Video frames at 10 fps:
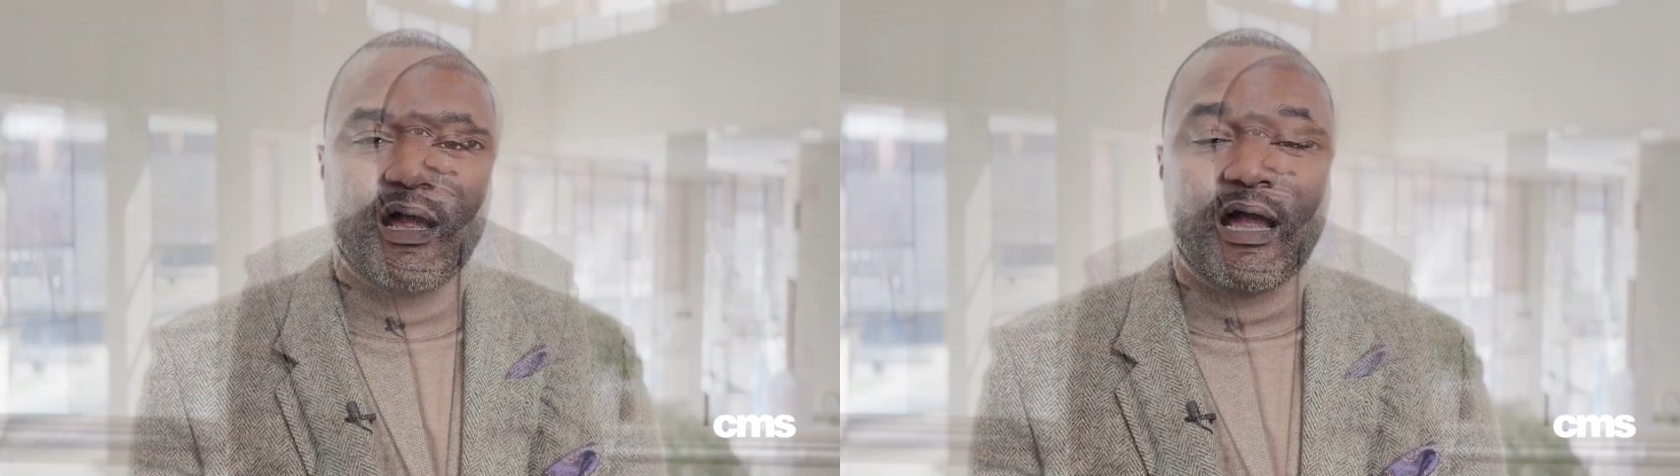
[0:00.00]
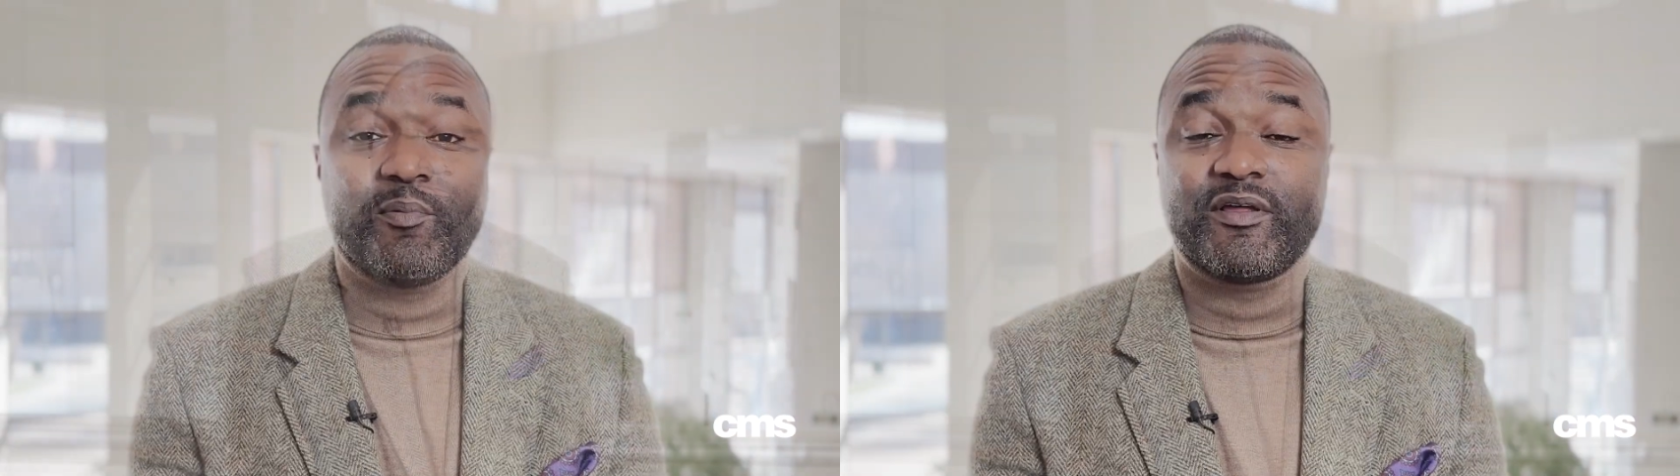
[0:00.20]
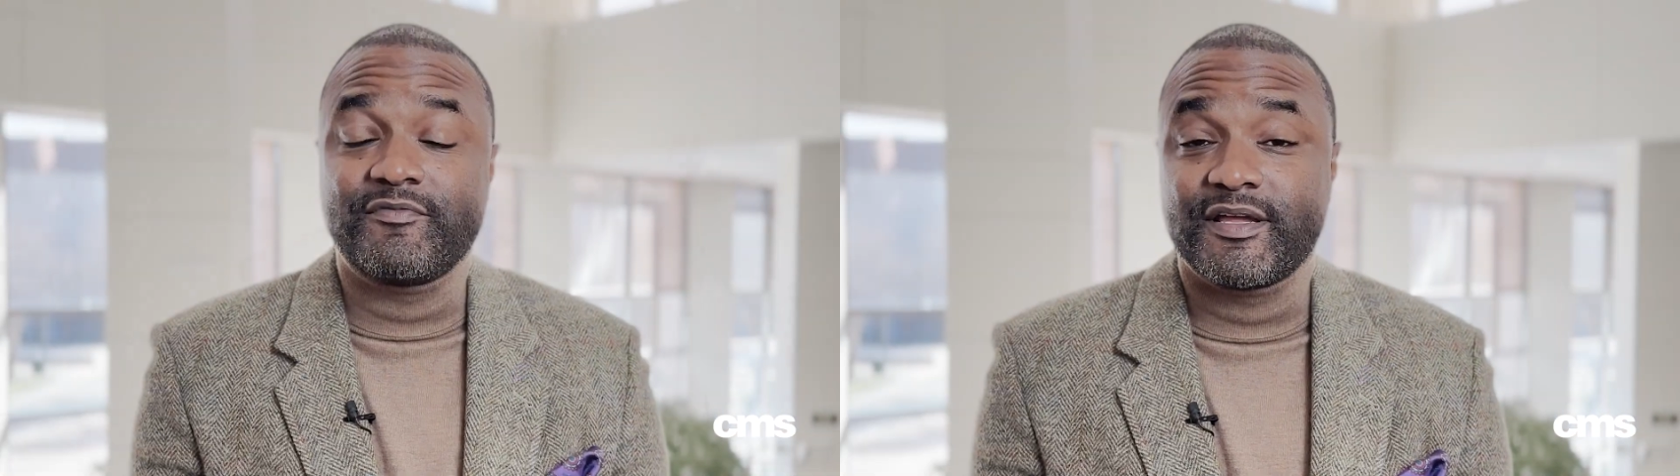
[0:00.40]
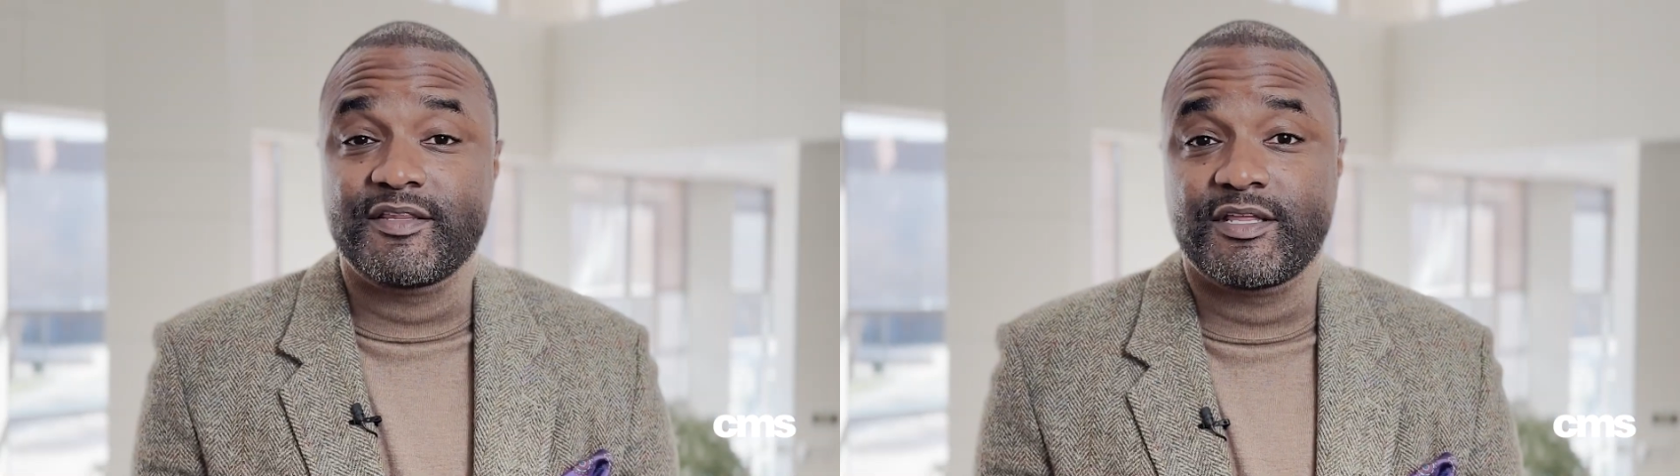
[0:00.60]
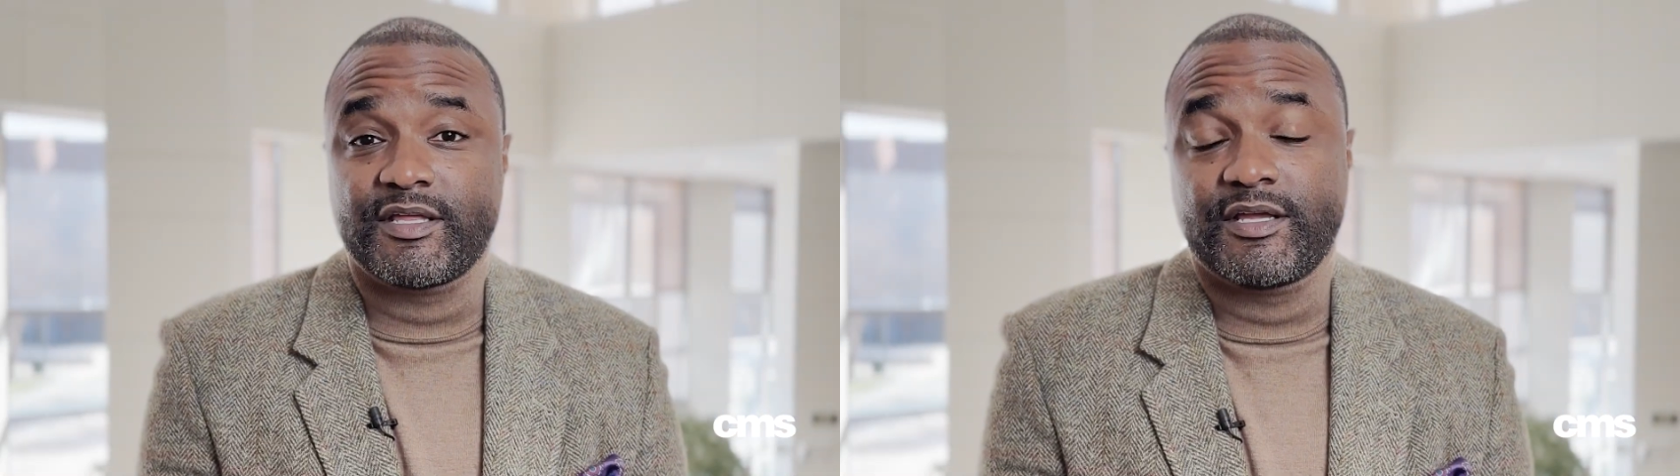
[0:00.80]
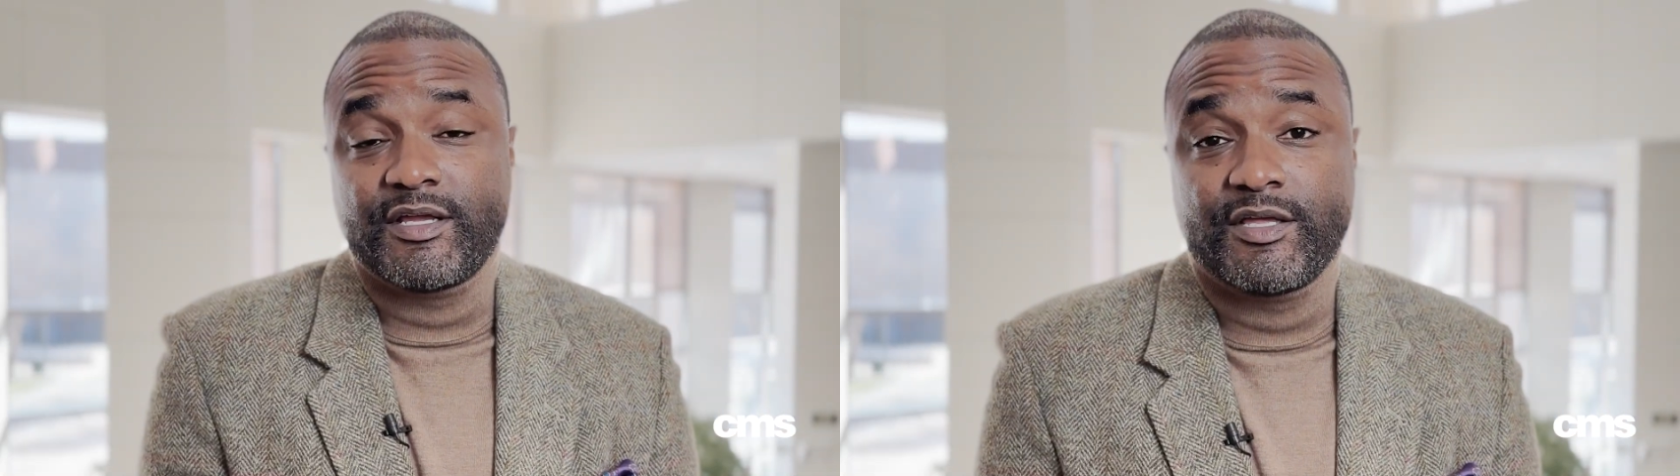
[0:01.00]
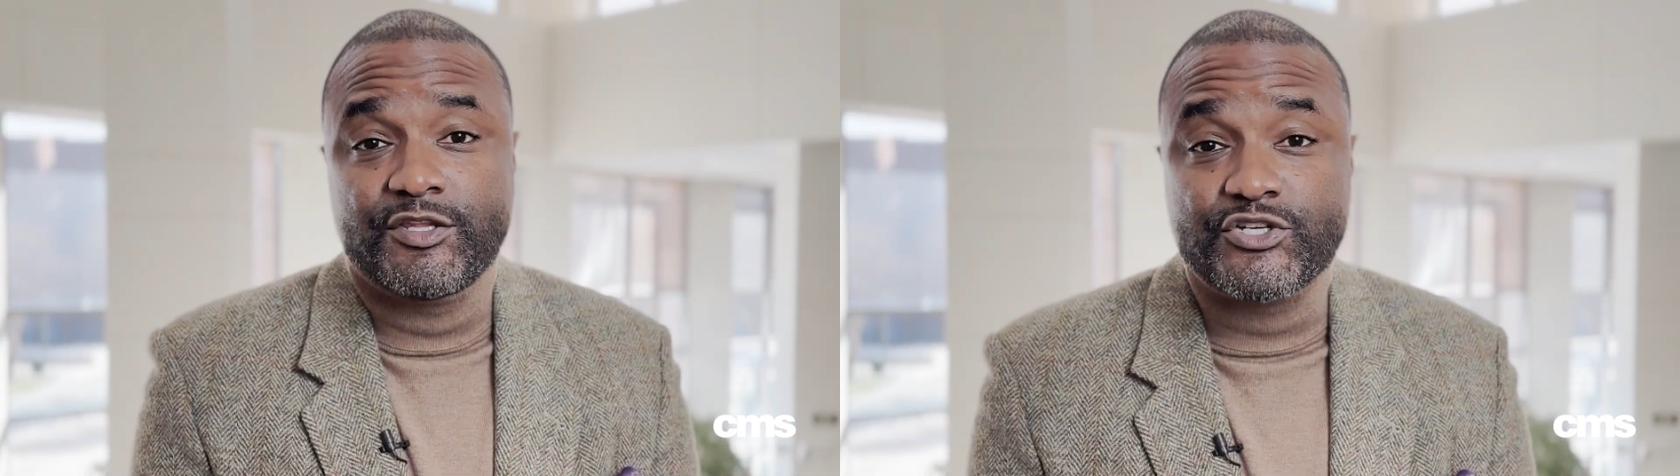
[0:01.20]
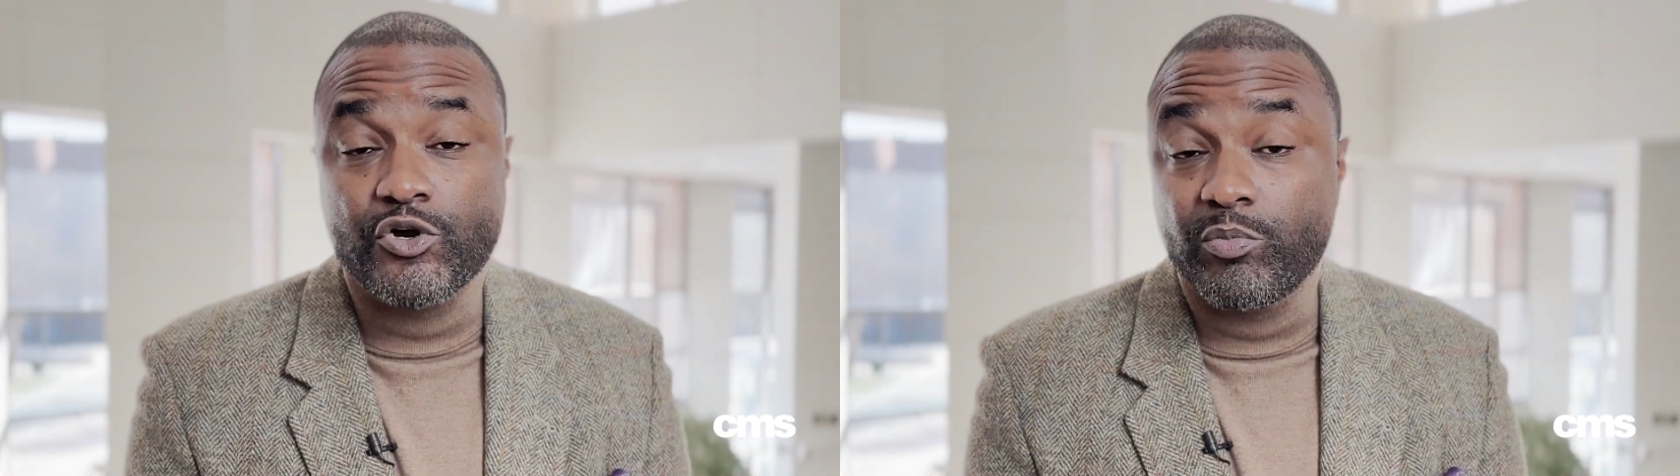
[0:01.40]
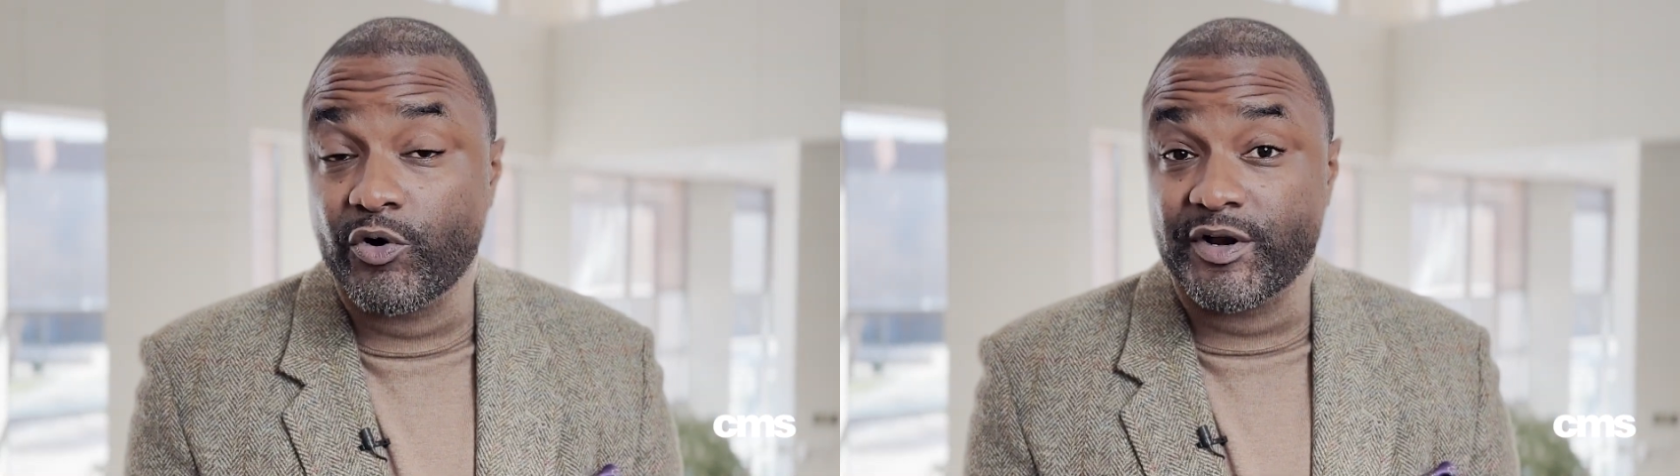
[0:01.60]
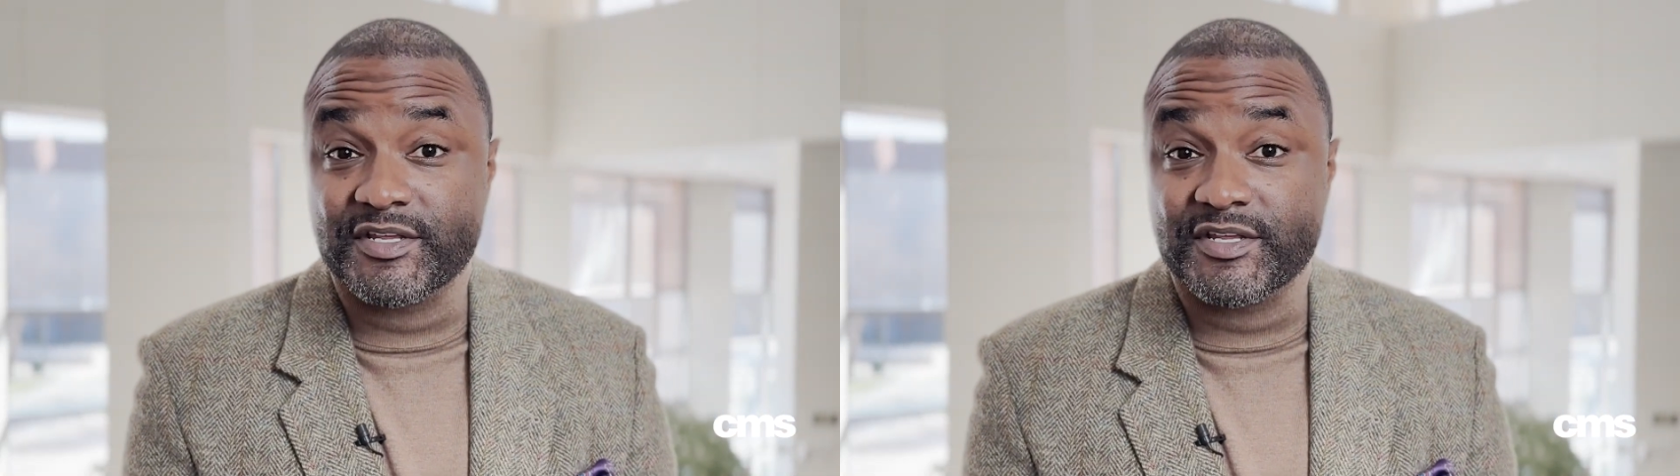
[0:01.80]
I believe that the school board